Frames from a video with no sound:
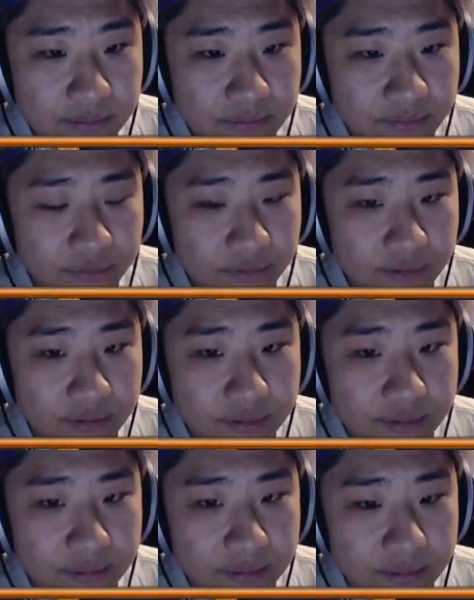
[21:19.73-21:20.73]

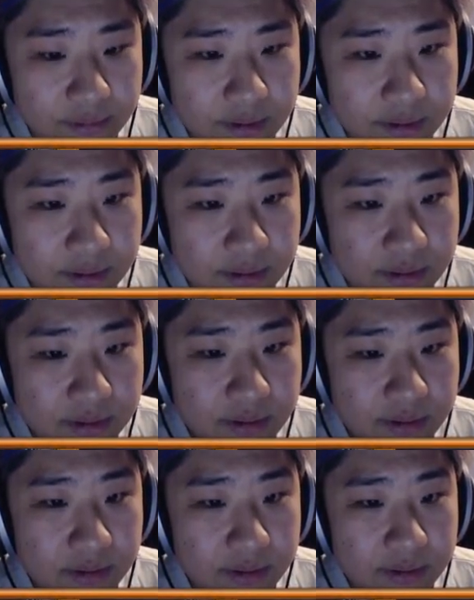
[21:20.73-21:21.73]
So we
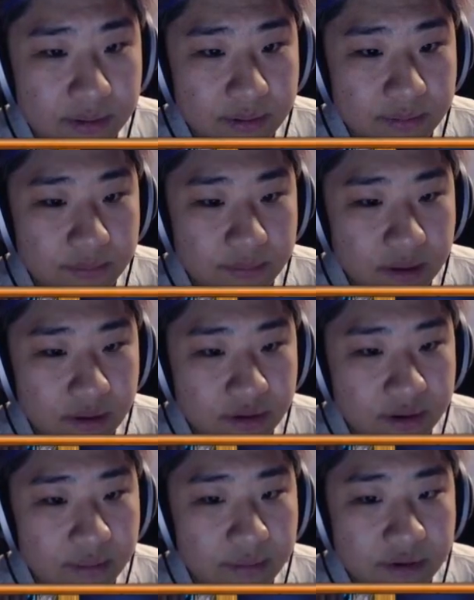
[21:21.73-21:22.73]
can
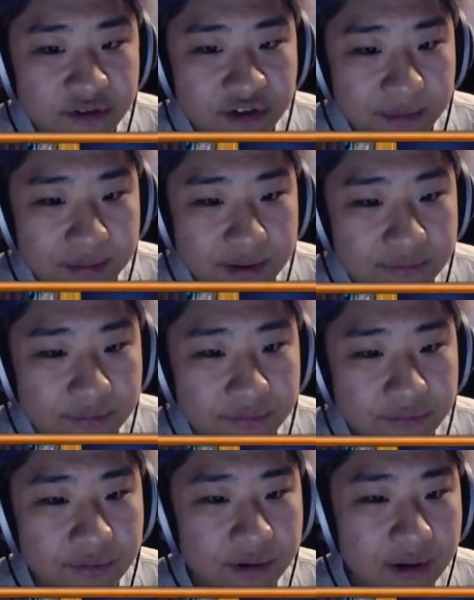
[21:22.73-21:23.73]
get one chip here for
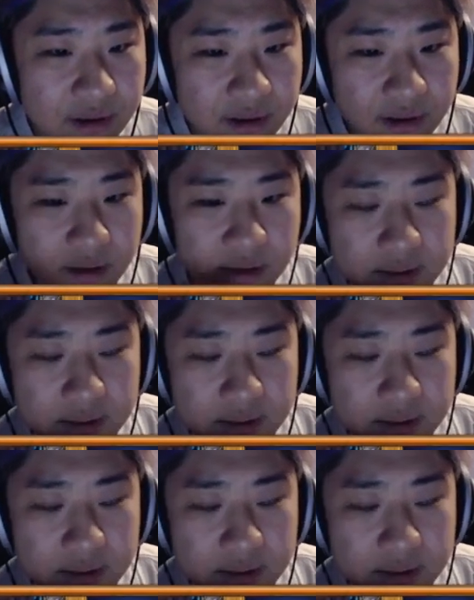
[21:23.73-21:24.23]
free.